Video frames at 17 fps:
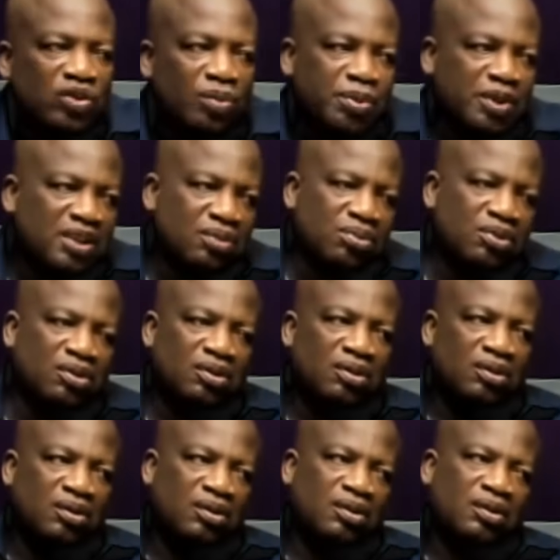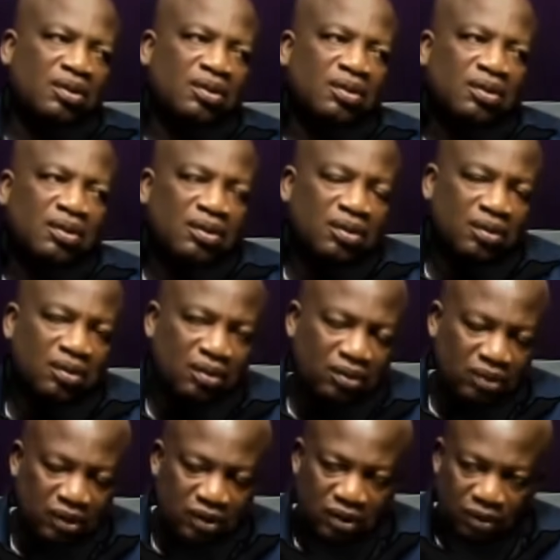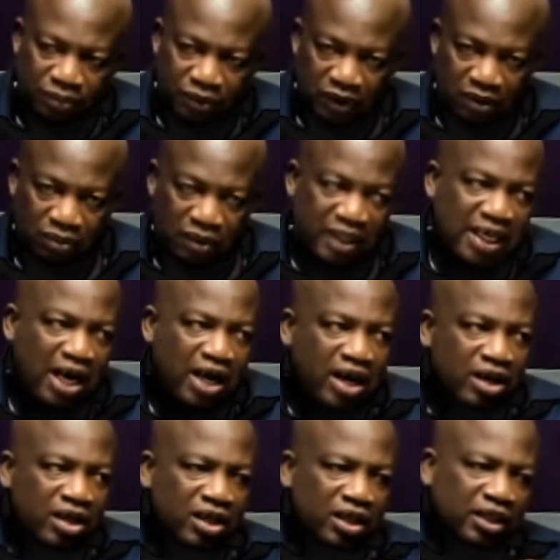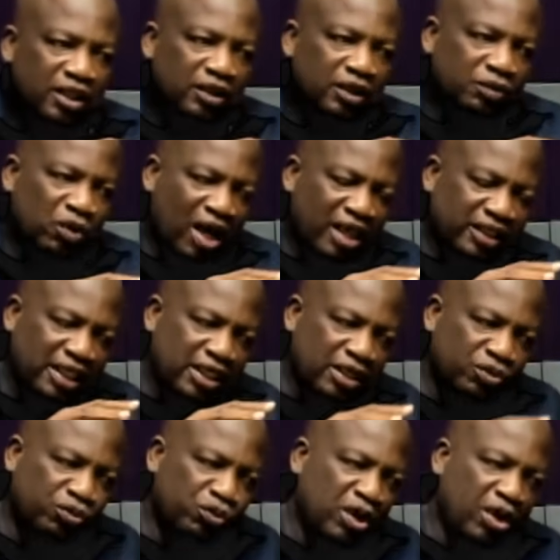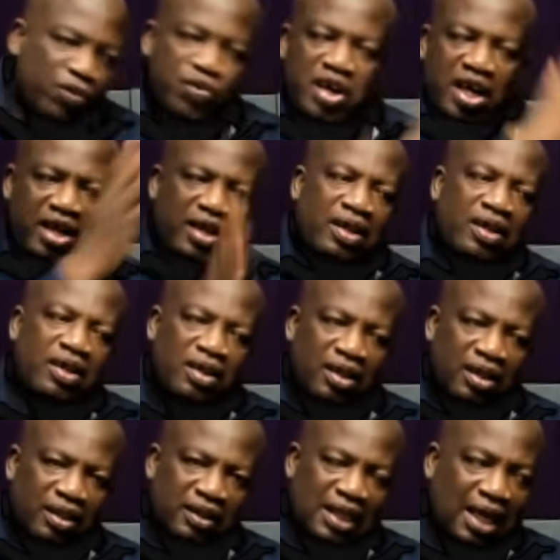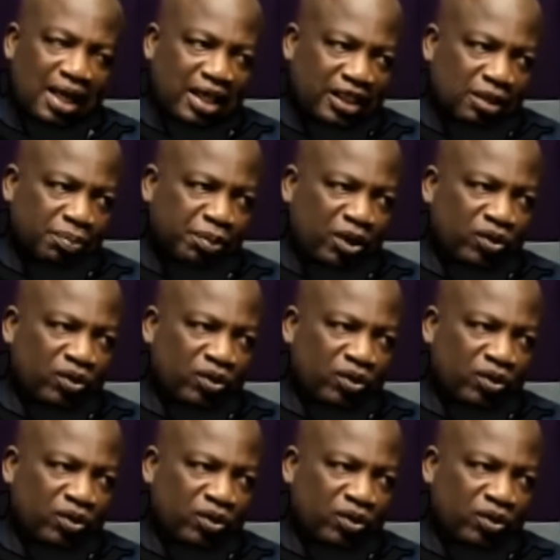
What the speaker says: not possible. It was not possible. And now, once you that election,